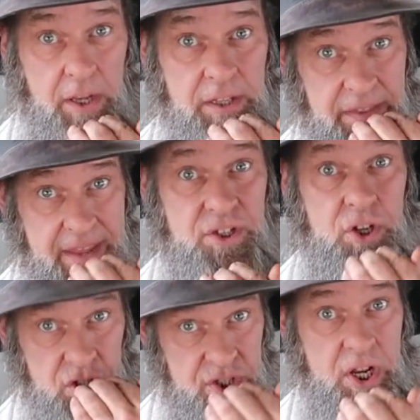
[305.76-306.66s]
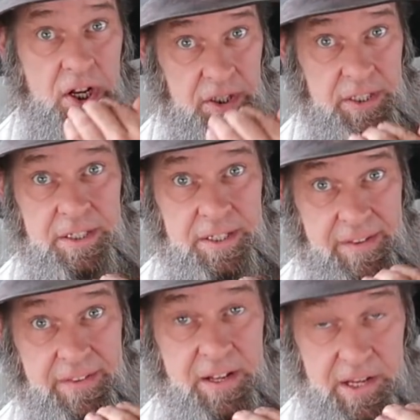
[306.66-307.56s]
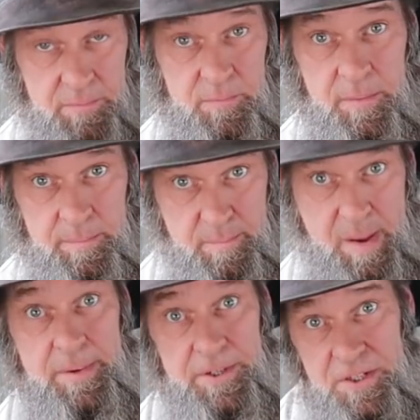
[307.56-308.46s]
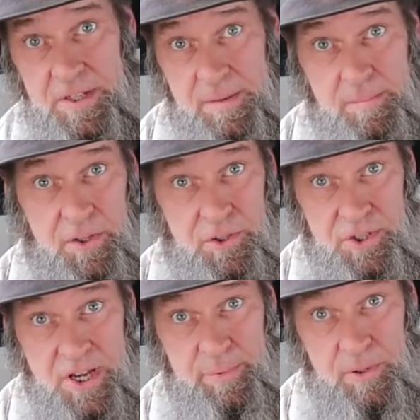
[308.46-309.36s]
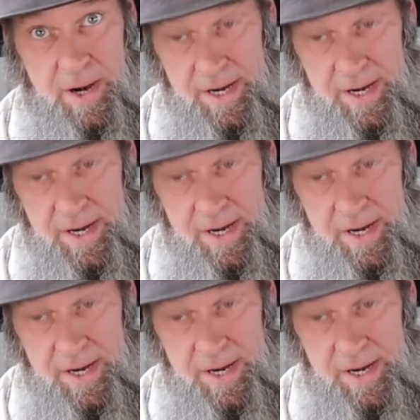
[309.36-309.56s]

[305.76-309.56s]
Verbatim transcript: and then they start suckling, and then it mimics the mother's nipple,